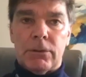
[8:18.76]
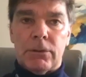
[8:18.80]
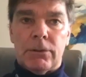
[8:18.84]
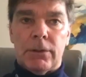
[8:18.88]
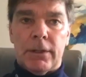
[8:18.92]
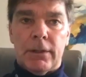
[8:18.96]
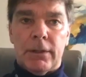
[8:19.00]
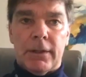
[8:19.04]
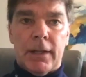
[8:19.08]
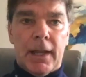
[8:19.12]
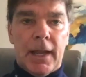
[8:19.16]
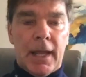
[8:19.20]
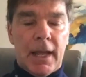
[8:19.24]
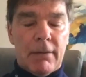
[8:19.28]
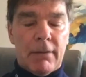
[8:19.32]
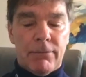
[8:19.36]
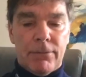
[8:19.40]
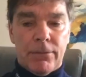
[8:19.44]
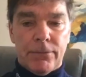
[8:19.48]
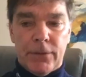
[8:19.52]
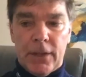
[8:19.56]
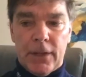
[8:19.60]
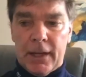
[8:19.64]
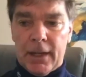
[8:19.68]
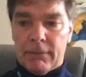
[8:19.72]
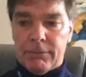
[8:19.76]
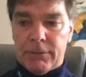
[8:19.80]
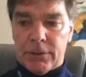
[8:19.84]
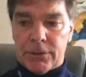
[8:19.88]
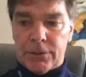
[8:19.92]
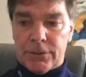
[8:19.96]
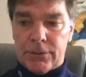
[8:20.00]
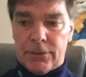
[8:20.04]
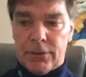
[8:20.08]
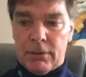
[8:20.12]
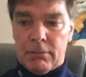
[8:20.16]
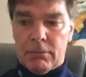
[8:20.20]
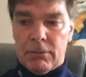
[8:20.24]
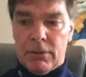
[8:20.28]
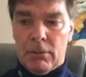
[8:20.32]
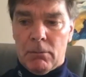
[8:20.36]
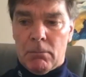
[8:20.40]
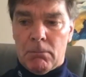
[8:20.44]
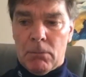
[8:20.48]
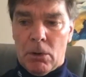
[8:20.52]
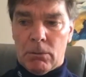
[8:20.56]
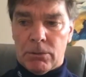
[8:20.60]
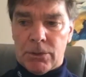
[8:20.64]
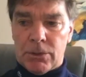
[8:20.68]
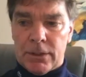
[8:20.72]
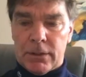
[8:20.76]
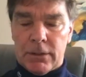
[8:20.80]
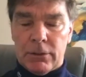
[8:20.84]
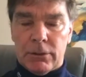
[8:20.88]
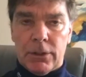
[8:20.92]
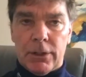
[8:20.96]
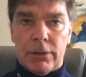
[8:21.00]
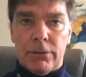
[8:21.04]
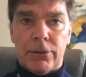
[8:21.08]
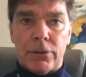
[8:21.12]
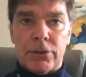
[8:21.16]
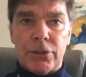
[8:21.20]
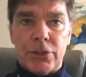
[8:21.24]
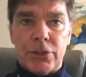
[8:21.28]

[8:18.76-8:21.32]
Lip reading: They have just the most. They're